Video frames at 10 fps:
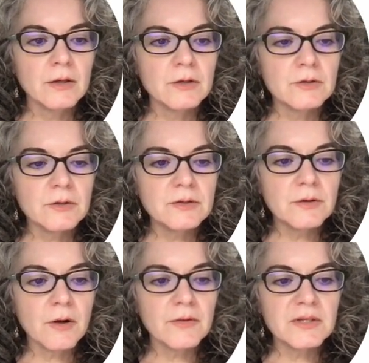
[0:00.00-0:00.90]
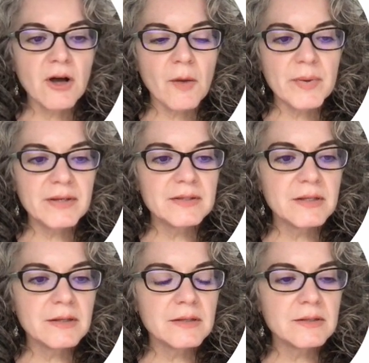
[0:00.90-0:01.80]
So these are all the topics
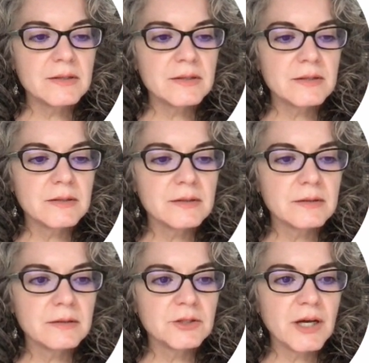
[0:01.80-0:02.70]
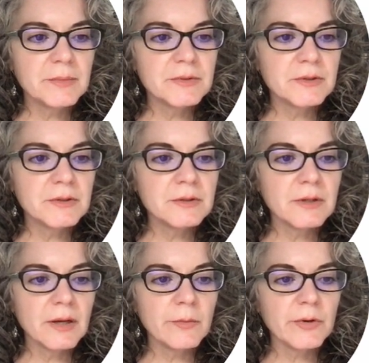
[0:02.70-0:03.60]
in this chapter,
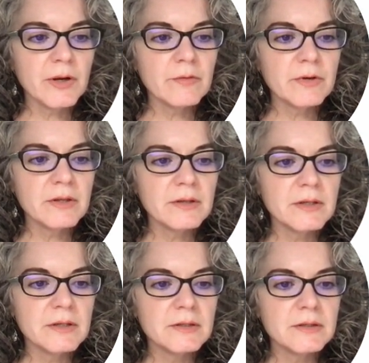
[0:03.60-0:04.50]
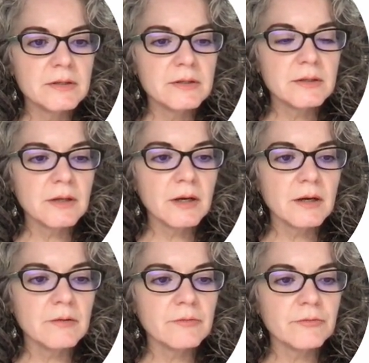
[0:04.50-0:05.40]
and we're covering these
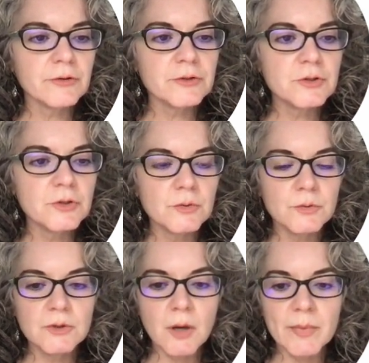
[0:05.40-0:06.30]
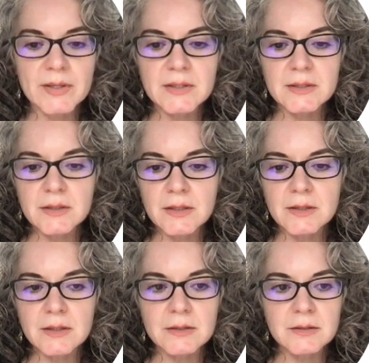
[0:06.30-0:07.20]
first two topics
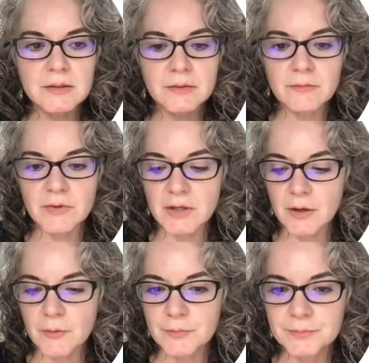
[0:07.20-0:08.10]
in this video.